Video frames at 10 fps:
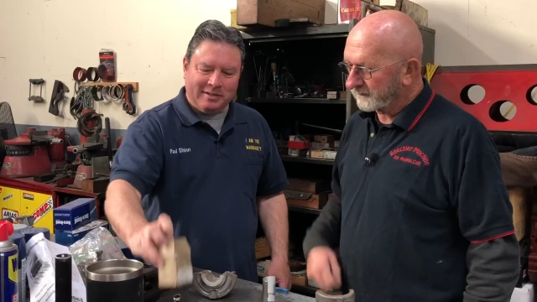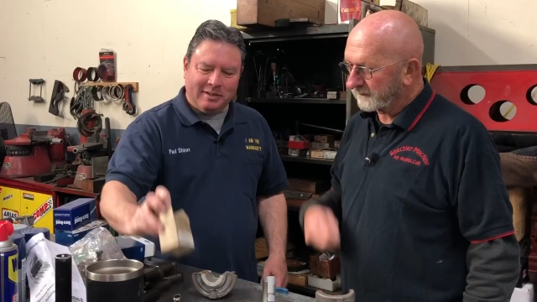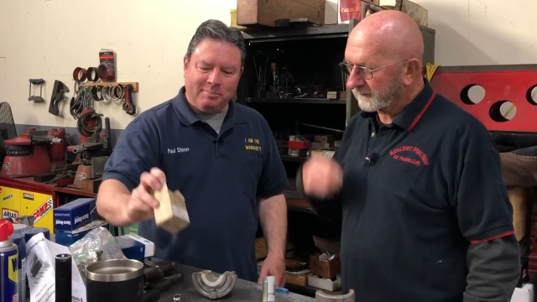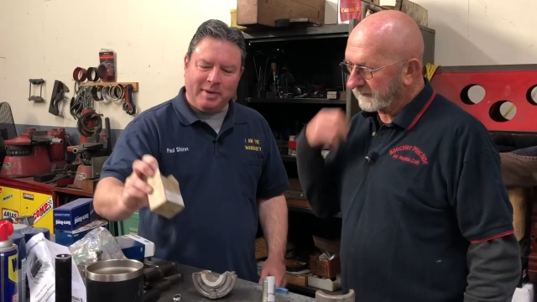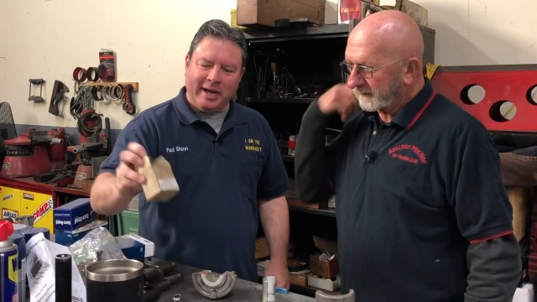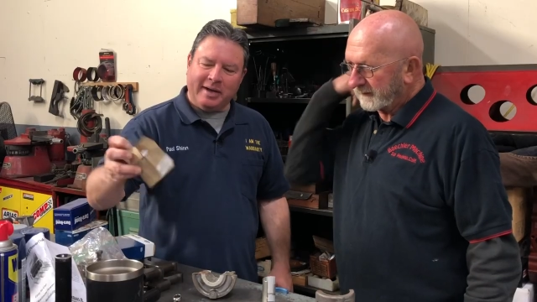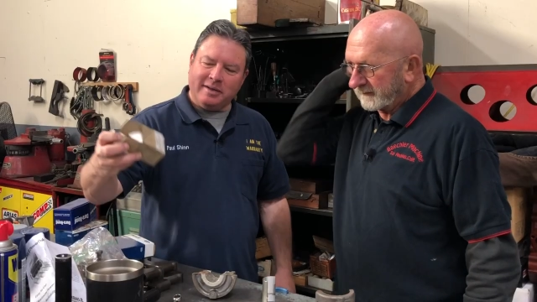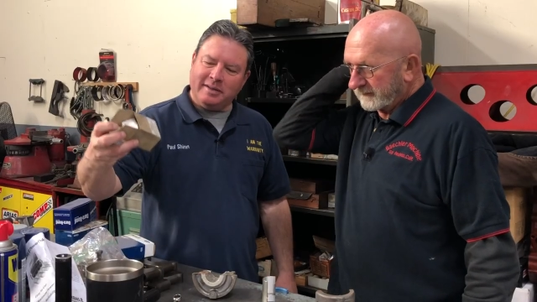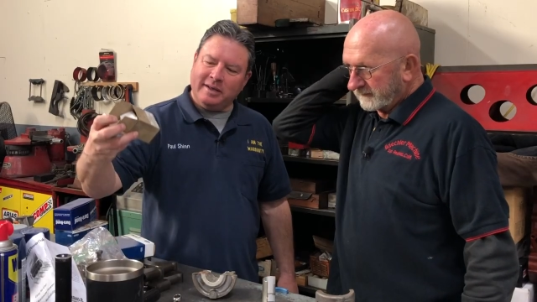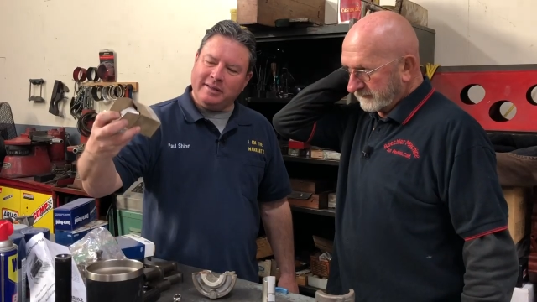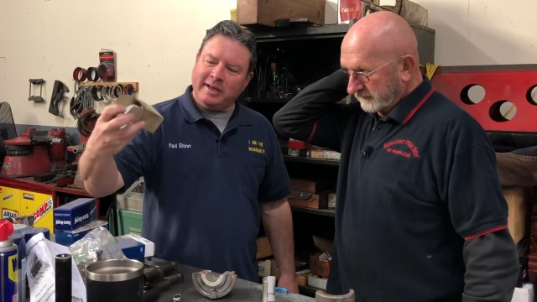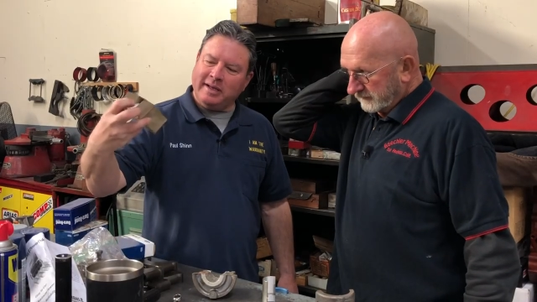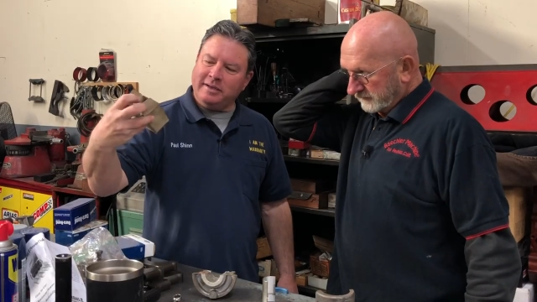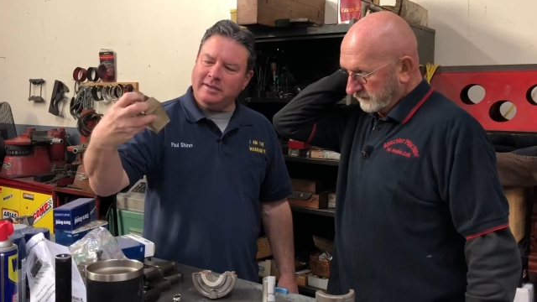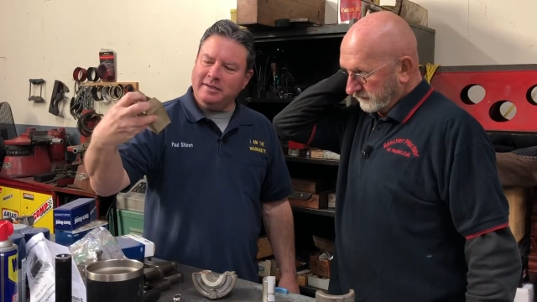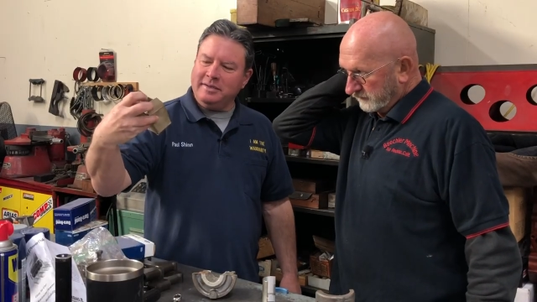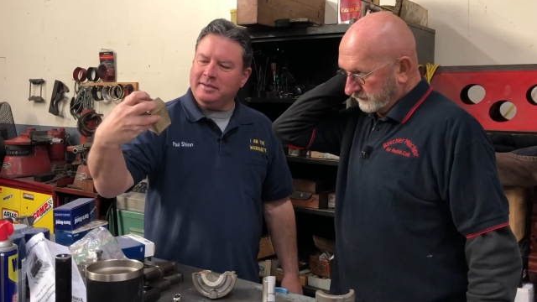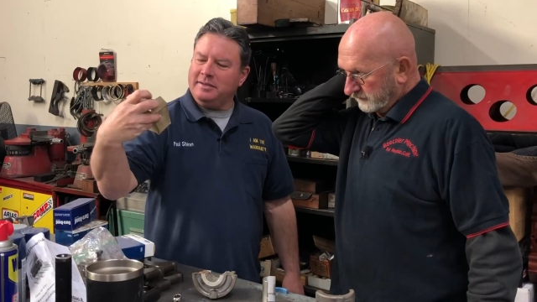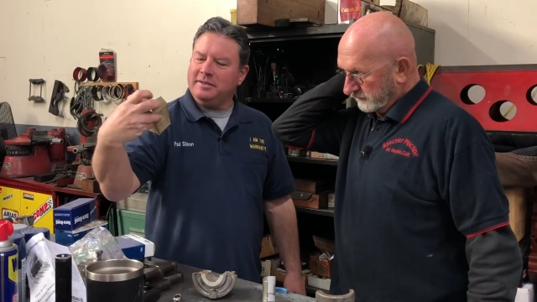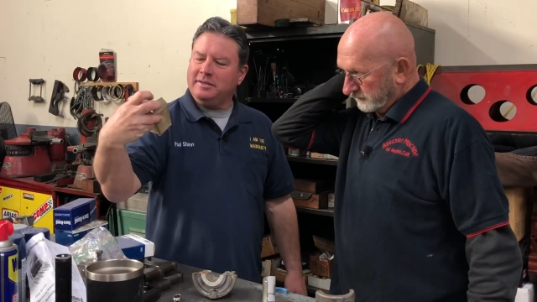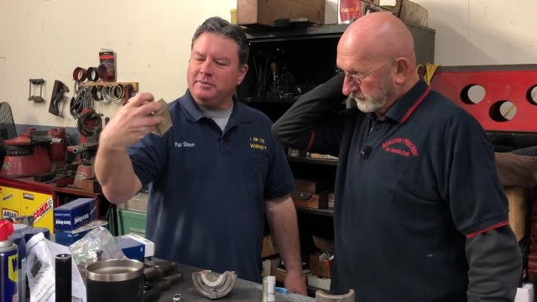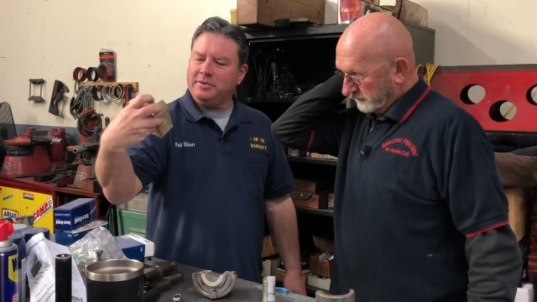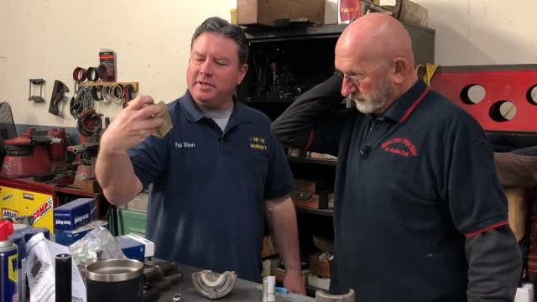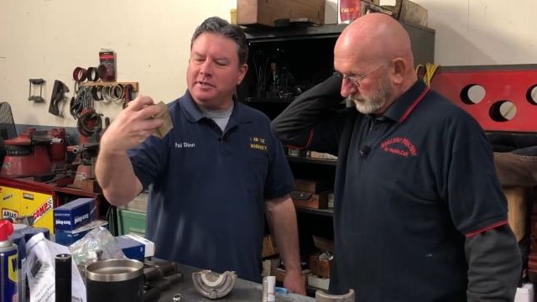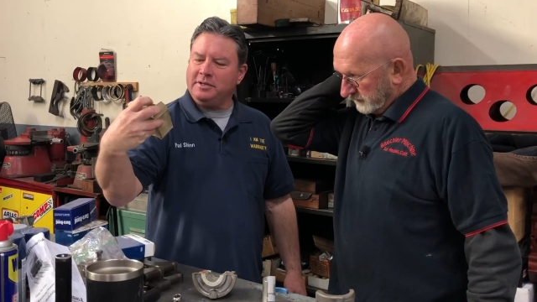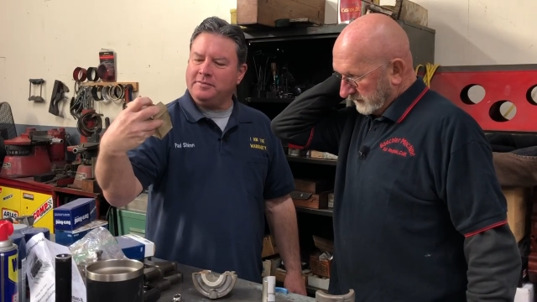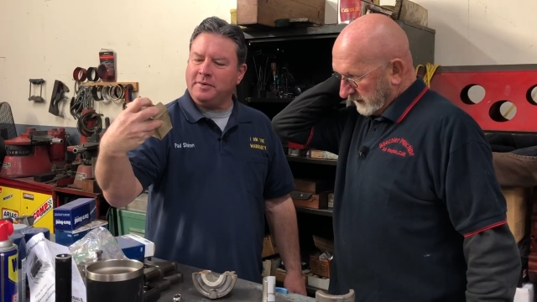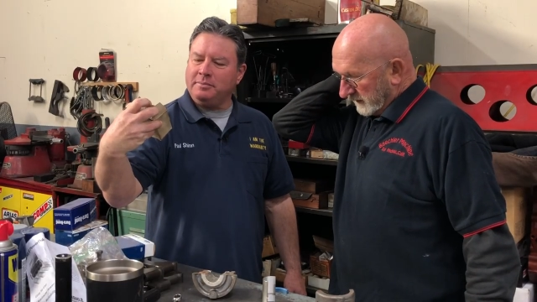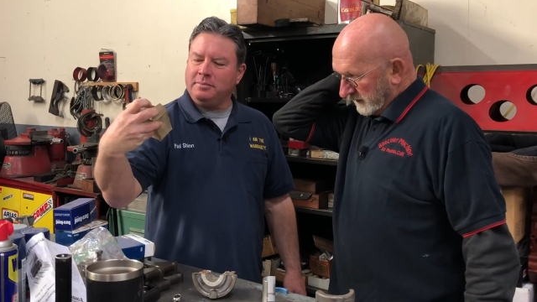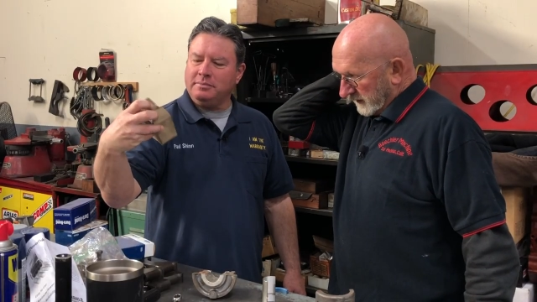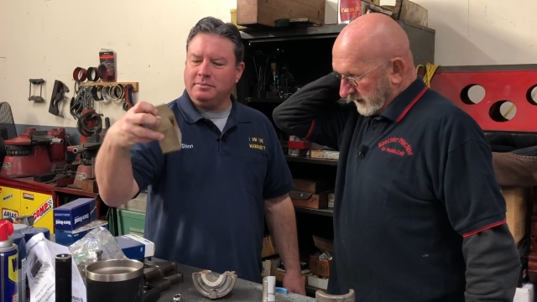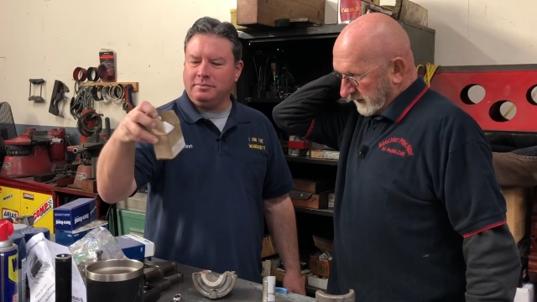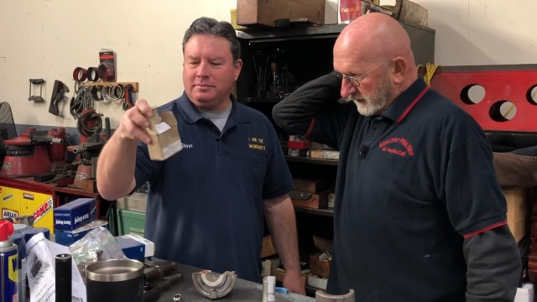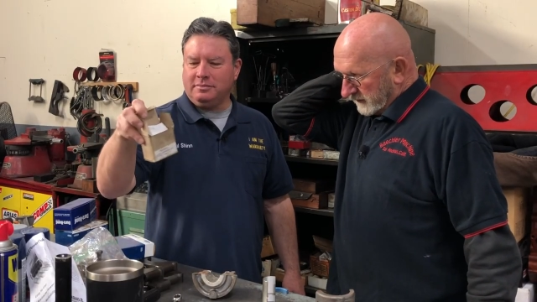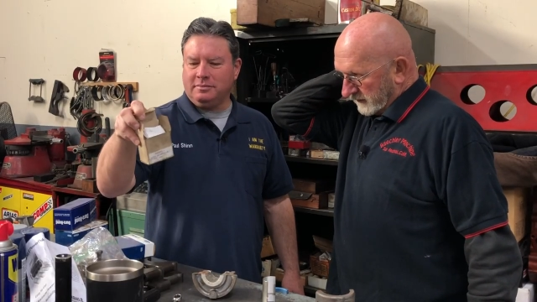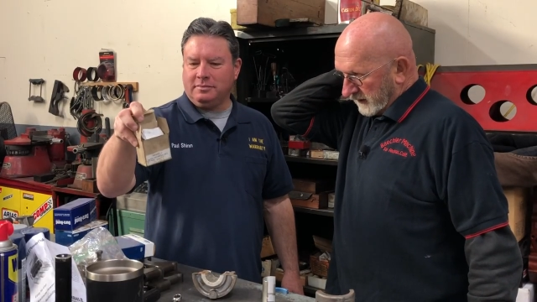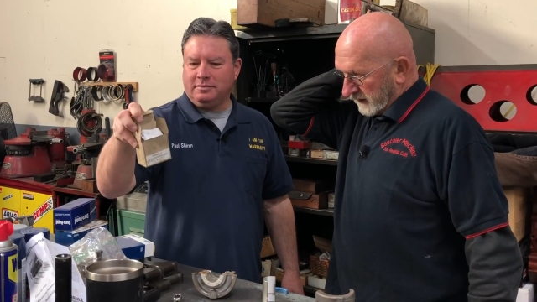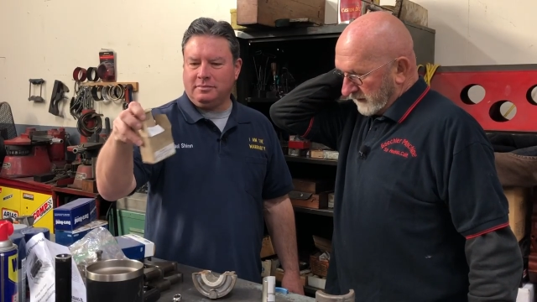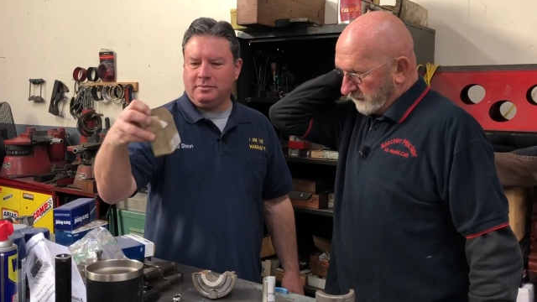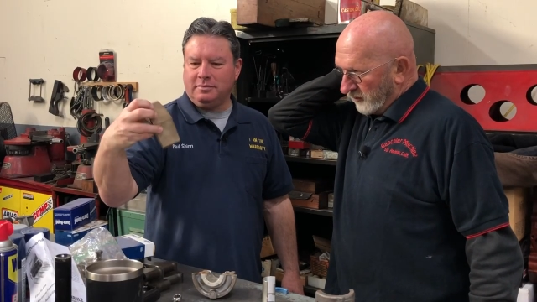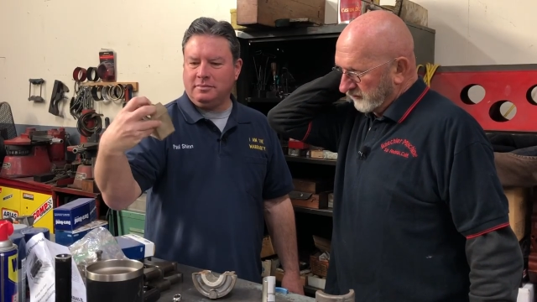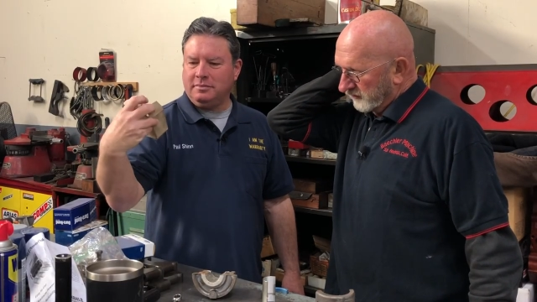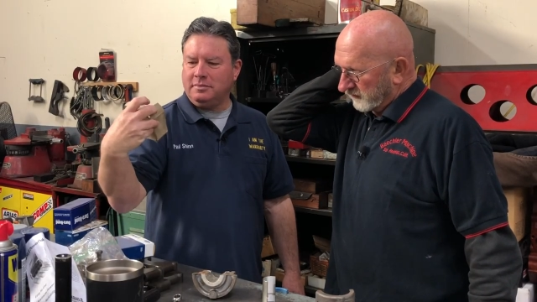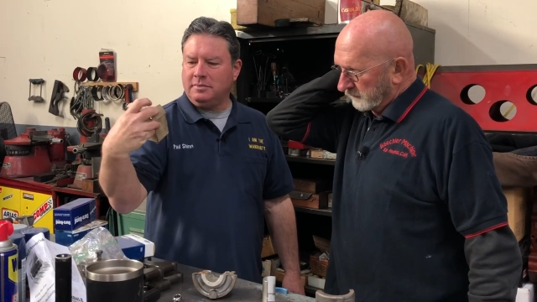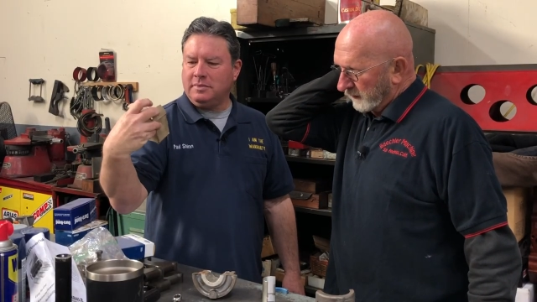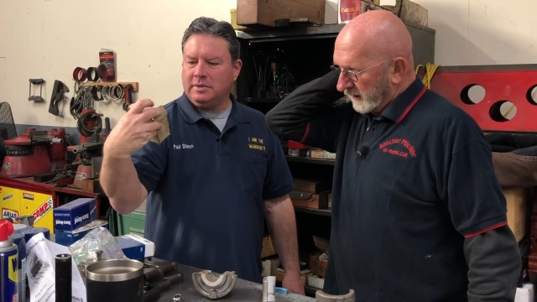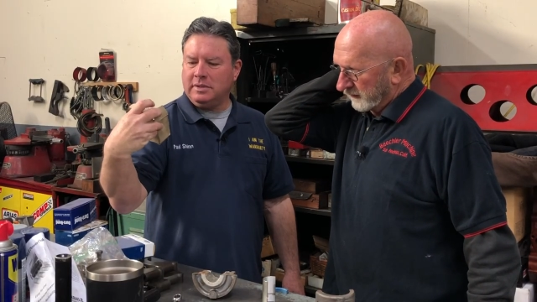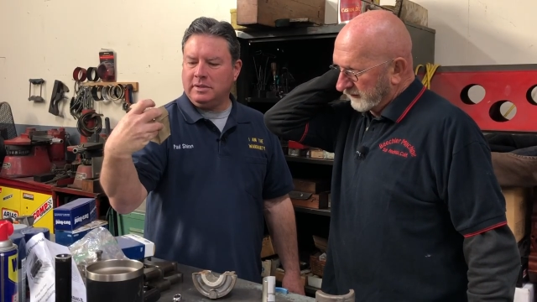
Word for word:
Speaker 1: little pack like that. Where'd you get these from?
Speaker 2: I got uh, most of your suppliers